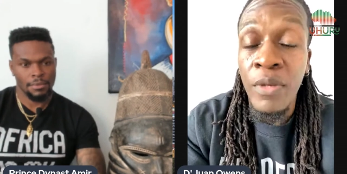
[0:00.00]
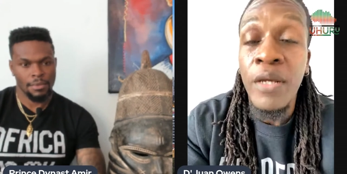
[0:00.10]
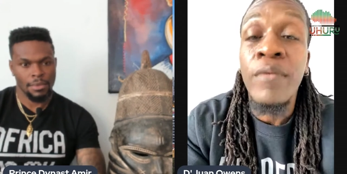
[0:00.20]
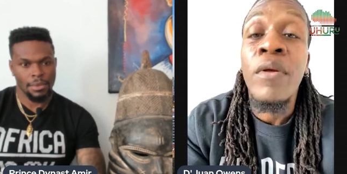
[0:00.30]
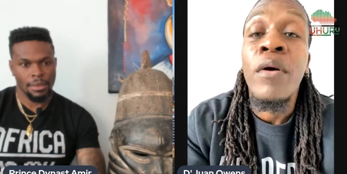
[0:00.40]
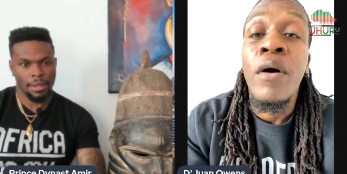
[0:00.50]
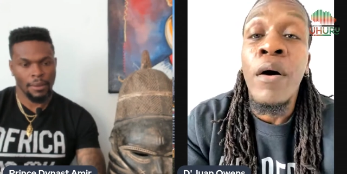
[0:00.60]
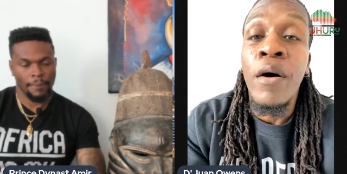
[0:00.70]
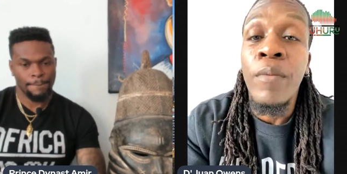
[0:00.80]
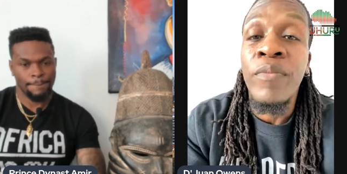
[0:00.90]
Speaker 1: I mean?
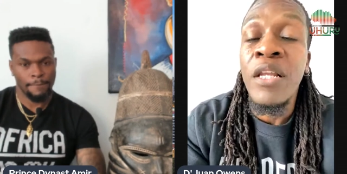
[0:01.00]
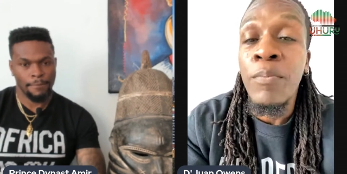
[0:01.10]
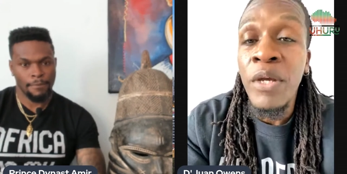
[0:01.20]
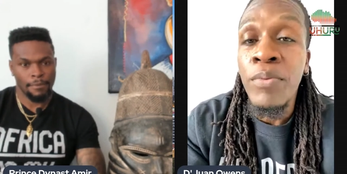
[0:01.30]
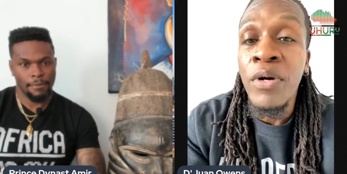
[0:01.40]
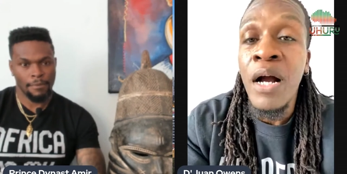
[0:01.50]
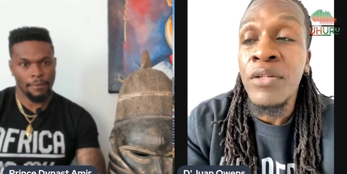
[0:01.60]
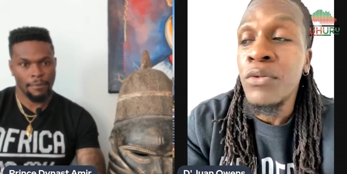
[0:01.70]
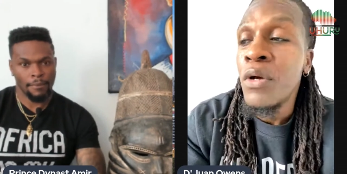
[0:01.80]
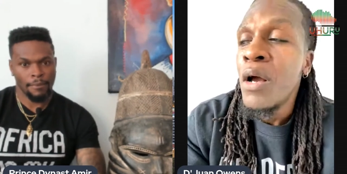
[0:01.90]
Um, that their people
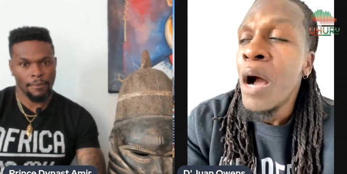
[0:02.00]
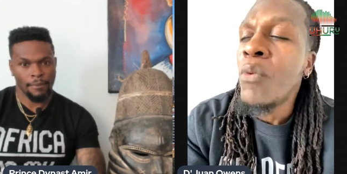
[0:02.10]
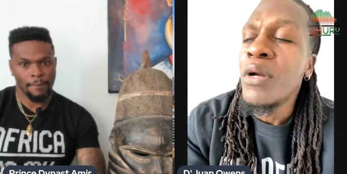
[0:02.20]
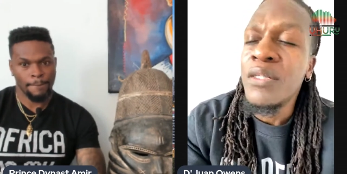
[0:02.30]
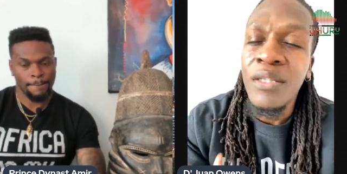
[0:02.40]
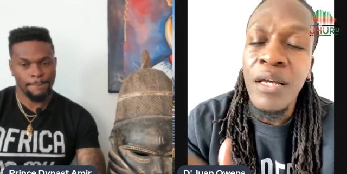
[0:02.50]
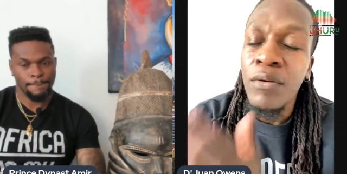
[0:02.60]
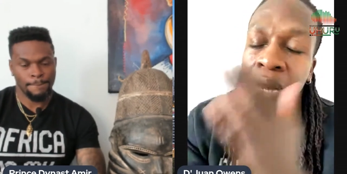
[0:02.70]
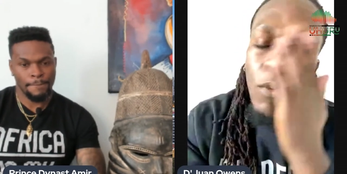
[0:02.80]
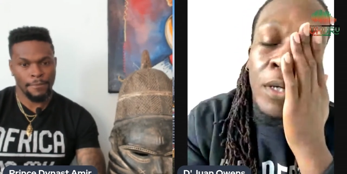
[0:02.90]
got you. I want to
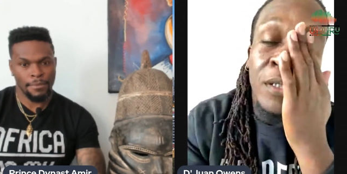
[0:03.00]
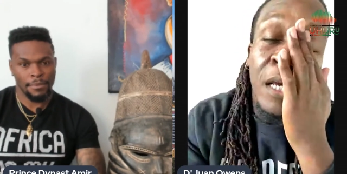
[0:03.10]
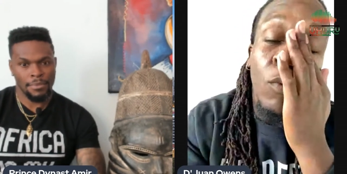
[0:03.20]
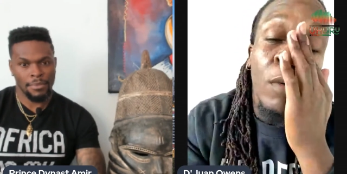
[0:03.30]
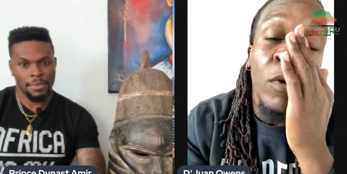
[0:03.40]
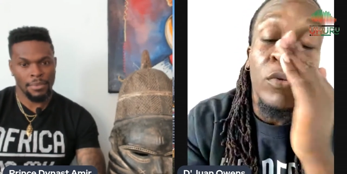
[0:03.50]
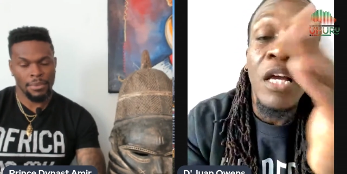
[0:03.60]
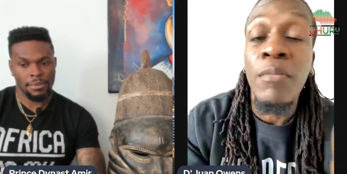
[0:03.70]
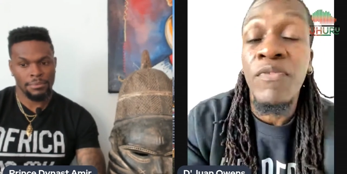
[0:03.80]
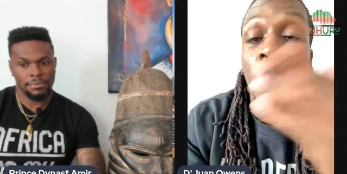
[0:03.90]
say, I want to say one more
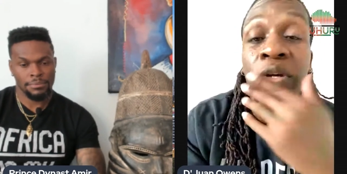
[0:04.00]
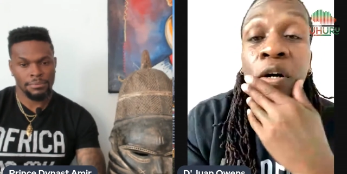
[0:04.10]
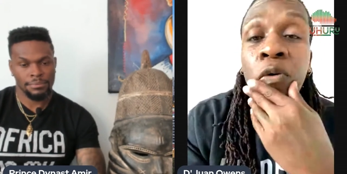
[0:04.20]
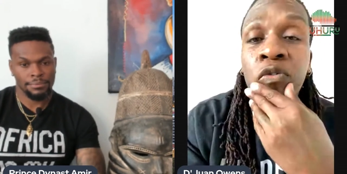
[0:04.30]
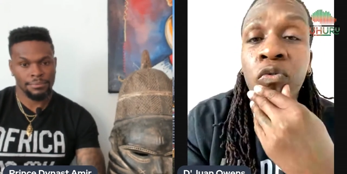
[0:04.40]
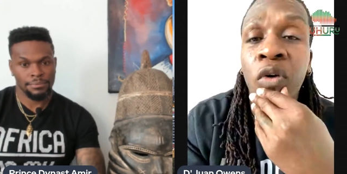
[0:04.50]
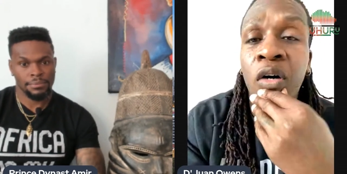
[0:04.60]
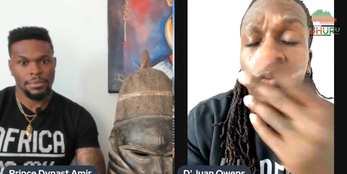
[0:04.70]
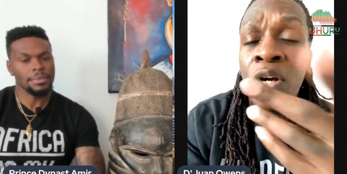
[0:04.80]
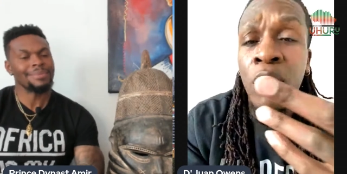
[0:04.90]
thing before we go to
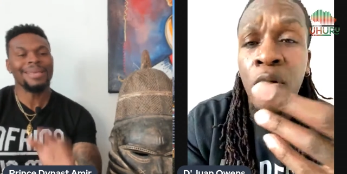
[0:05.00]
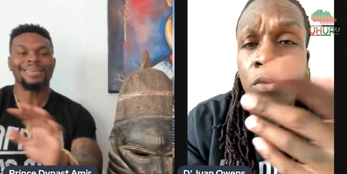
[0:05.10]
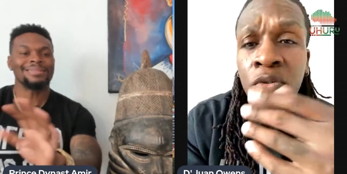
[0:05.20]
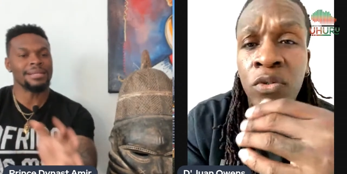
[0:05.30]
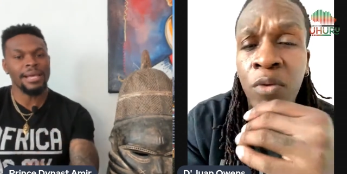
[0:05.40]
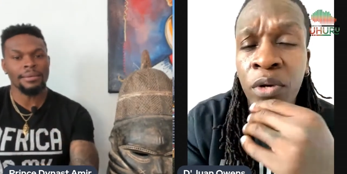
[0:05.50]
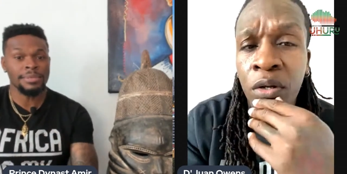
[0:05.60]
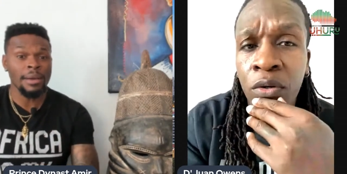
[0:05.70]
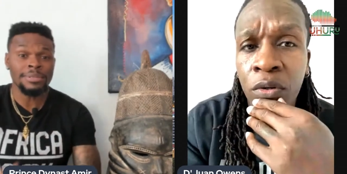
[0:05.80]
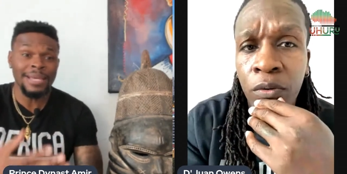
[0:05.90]
uh we're gonna take go you, to
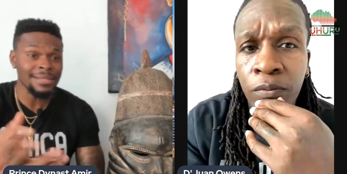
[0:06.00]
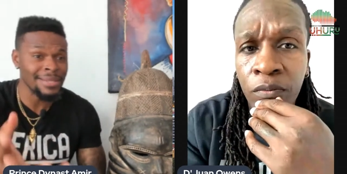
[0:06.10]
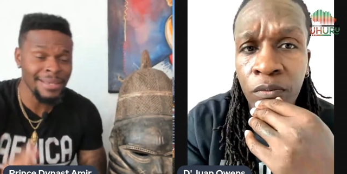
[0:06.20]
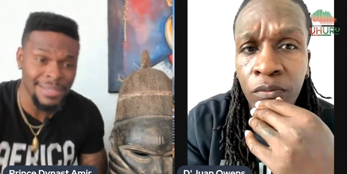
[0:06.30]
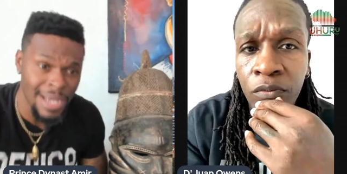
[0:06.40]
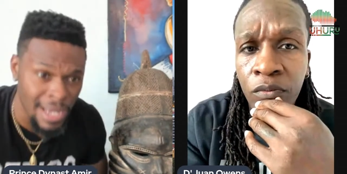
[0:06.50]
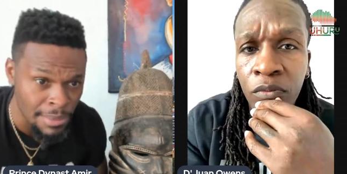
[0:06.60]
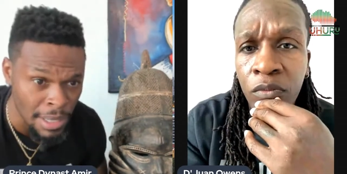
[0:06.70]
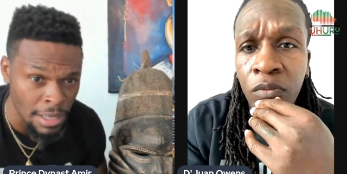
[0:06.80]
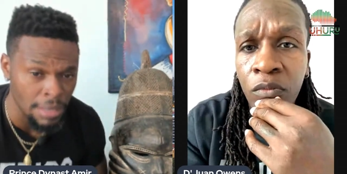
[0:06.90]
Speaker 2: take, you, take your
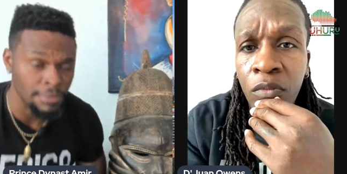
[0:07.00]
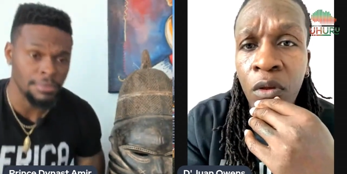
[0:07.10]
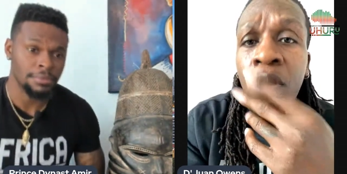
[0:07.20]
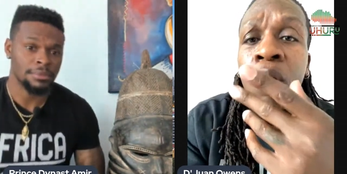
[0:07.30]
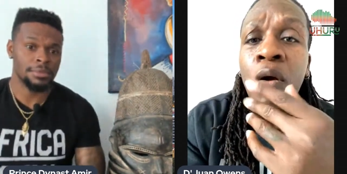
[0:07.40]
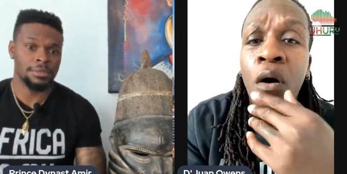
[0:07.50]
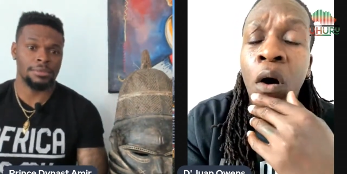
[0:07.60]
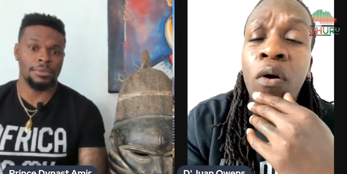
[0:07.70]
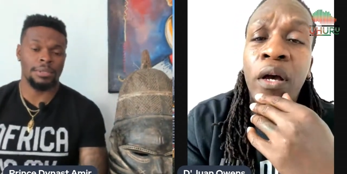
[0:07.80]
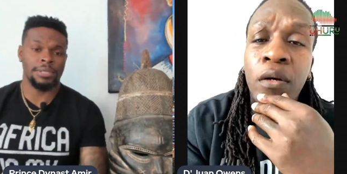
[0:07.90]
time. Um
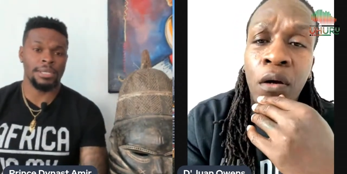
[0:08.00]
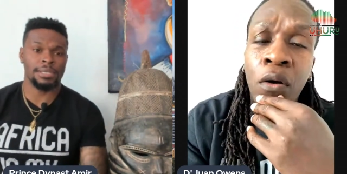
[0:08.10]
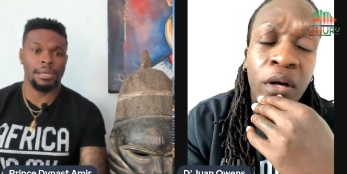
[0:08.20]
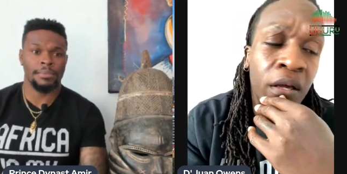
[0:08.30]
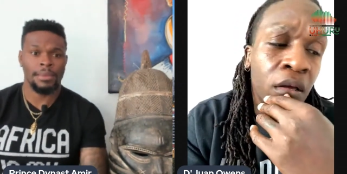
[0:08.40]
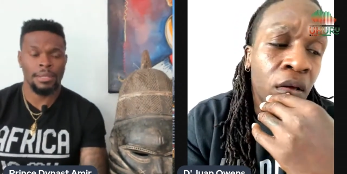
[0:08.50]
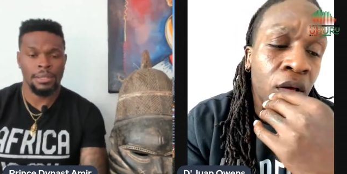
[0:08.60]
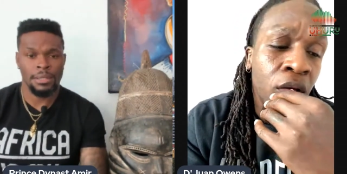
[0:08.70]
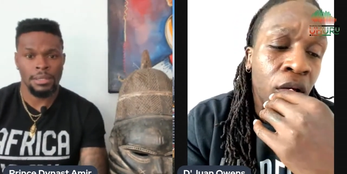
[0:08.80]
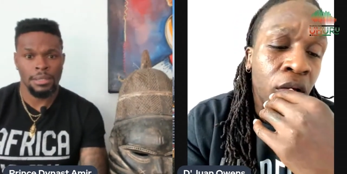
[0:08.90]
okay. Take
Speaker 1: your time.
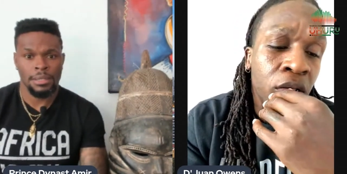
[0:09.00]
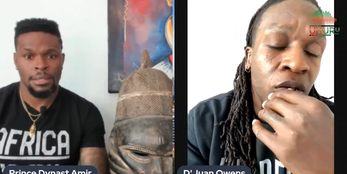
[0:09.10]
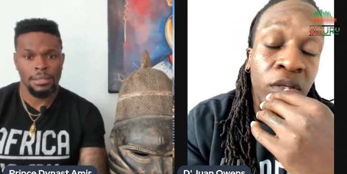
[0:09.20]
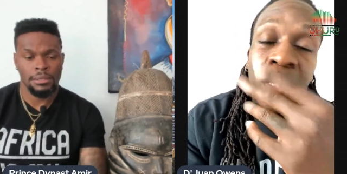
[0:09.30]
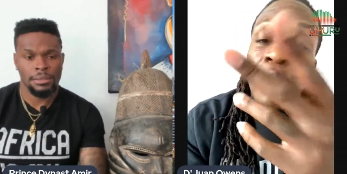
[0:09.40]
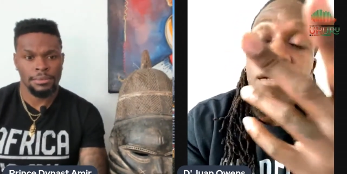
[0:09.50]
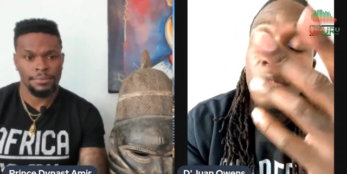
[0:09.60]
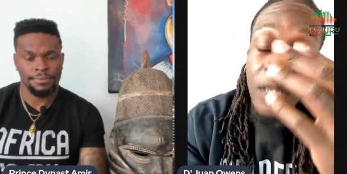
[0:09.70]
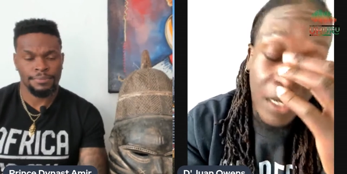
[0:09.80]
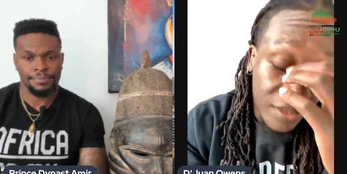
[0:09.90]
So yeah,
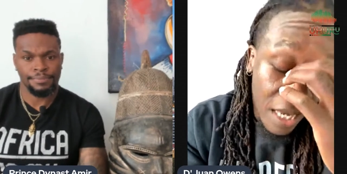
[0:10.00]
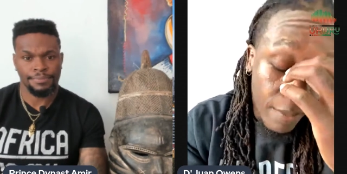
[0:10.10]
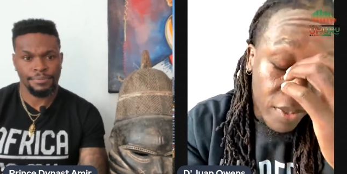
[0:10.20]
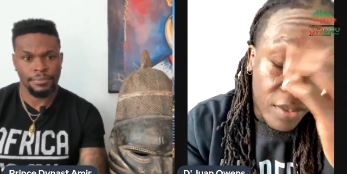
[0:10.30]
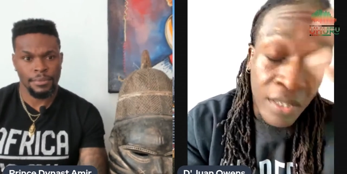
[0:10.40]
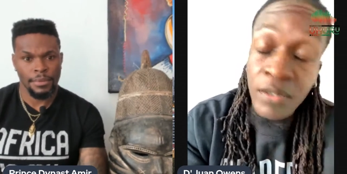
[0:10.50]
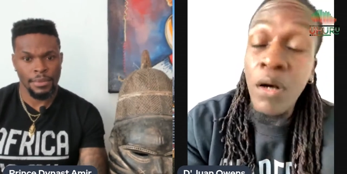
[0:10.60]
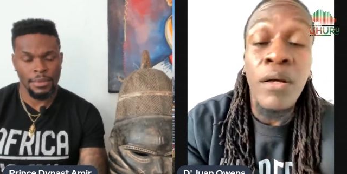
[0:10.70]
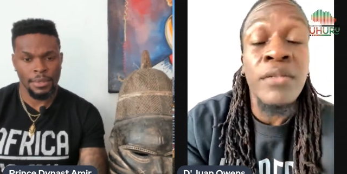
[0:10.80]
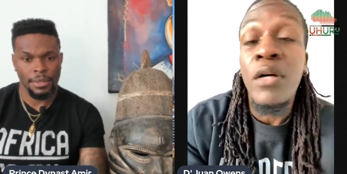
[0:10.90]
Dr. Amos, as
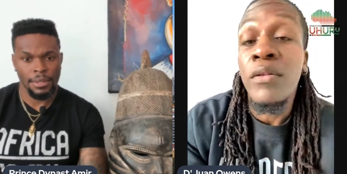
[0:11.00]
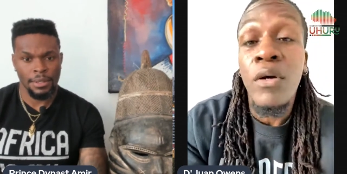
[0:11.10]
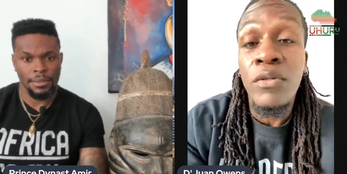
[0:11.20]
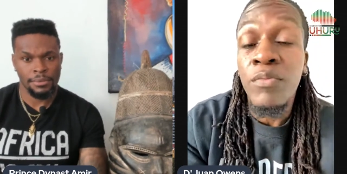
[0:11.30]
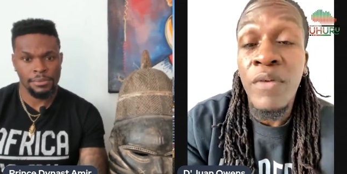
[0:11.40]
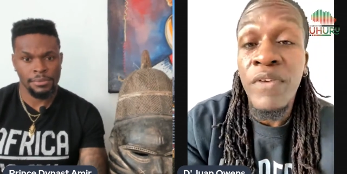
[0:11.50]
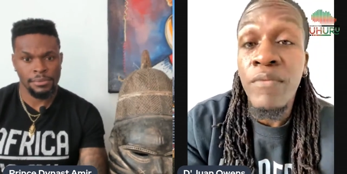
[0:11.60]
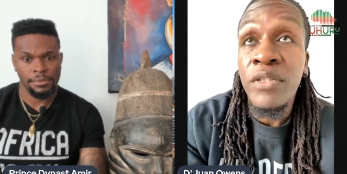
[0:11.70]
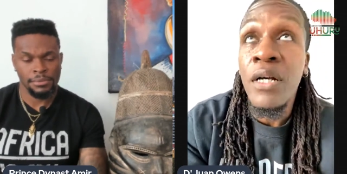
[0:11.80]
y'all as y'all know, is my favorite